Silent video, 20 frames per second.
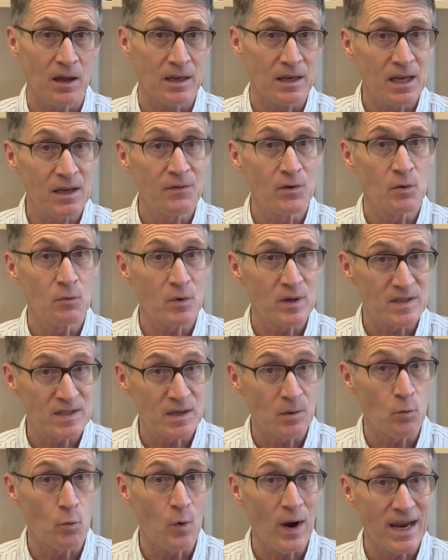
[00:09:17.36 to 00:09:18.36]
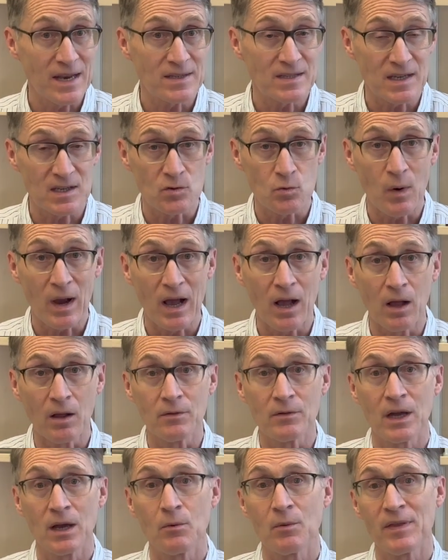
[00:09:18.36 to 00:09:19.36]
even with some weights as well,
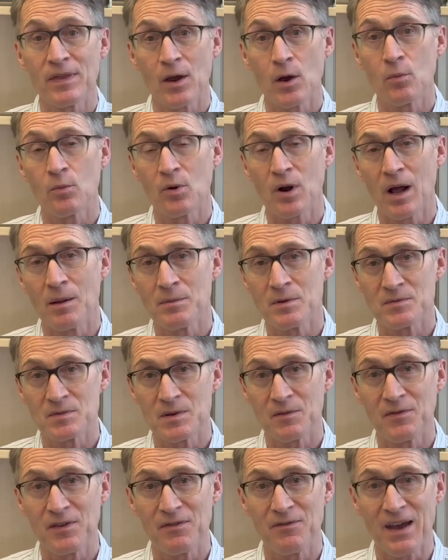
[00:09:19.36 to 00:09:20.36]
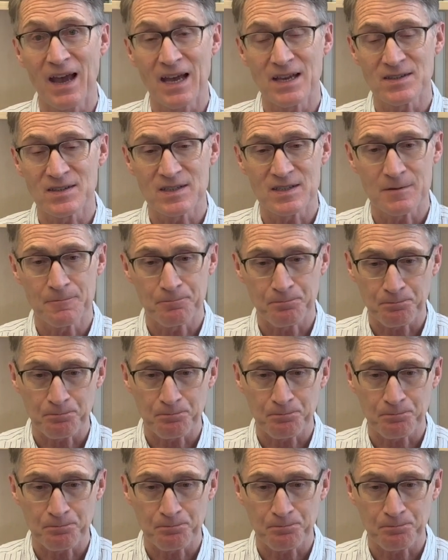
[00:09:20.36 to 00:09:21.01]
without problems if he fasts.